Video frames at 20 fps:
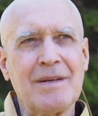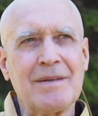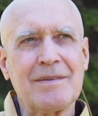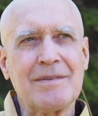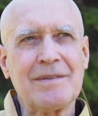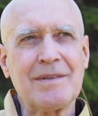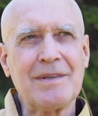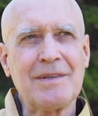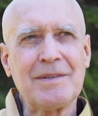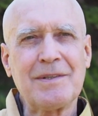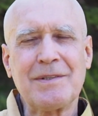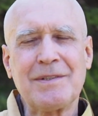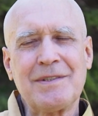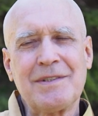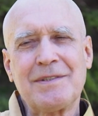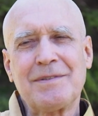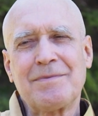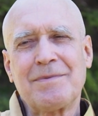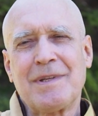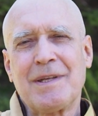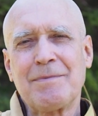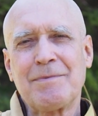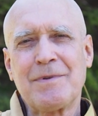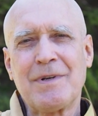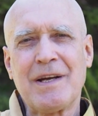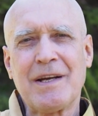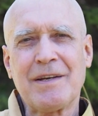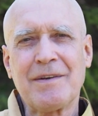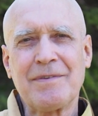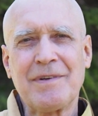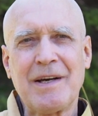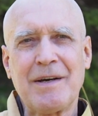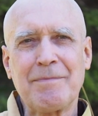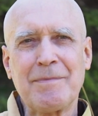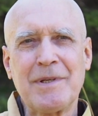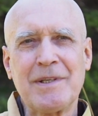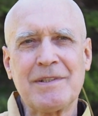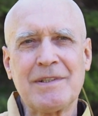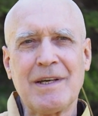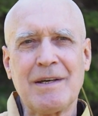No, you just keep track of how
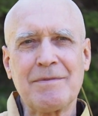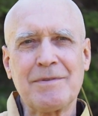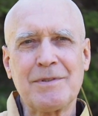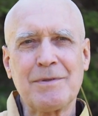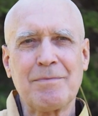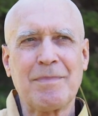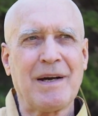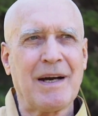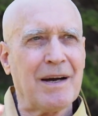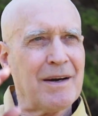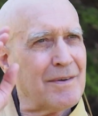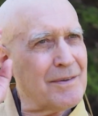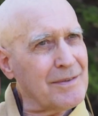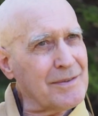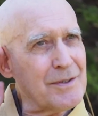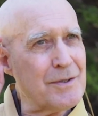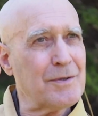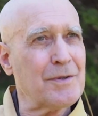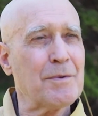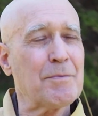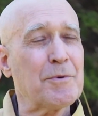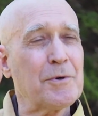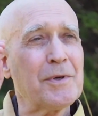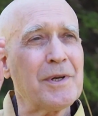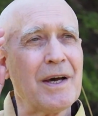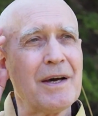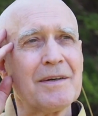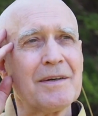many times you bow to the Buddha.